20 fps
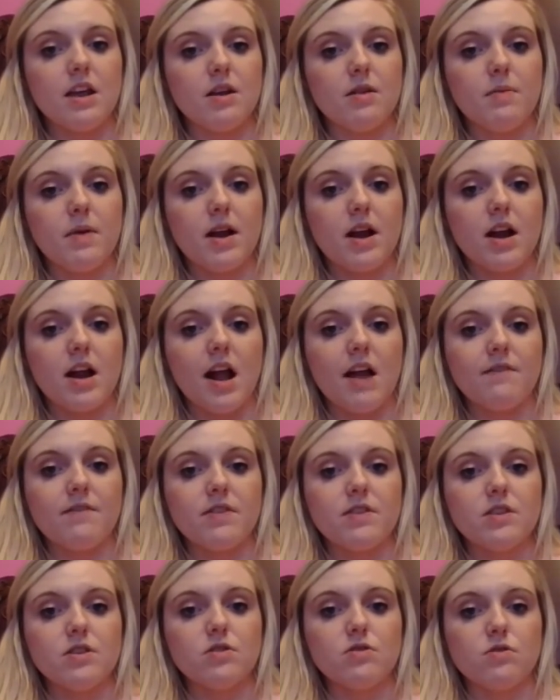in a
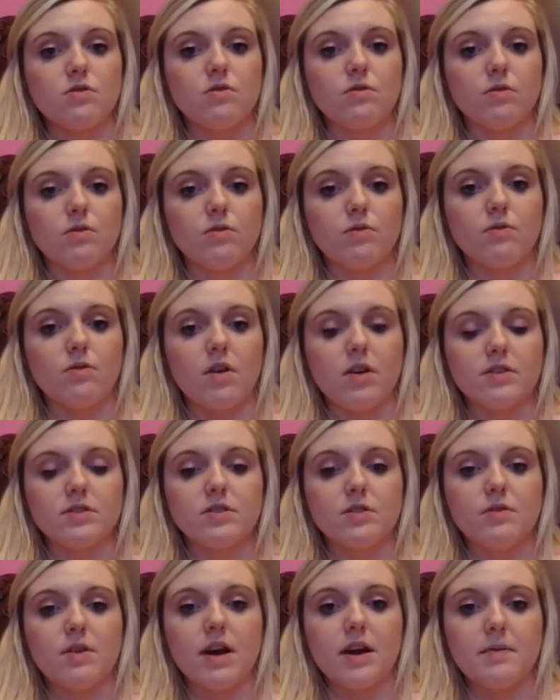paragraph, and then you'll
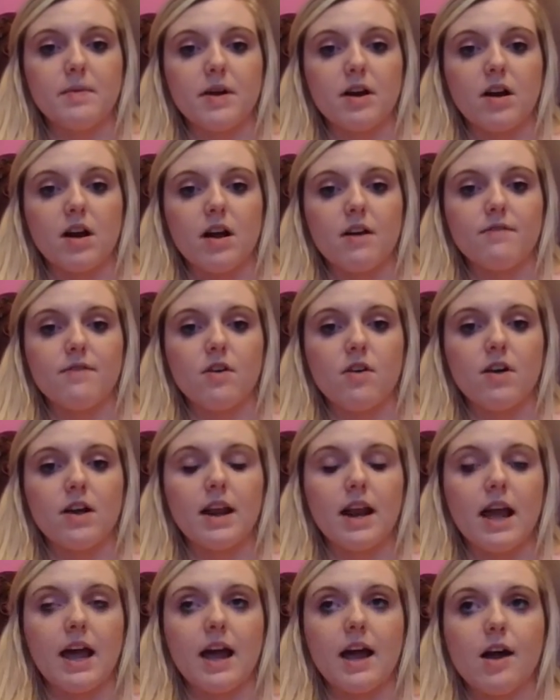also write a paragraph
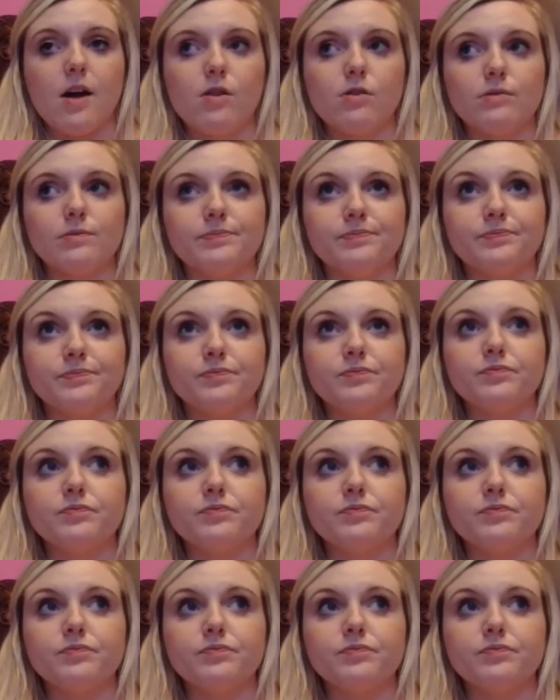on how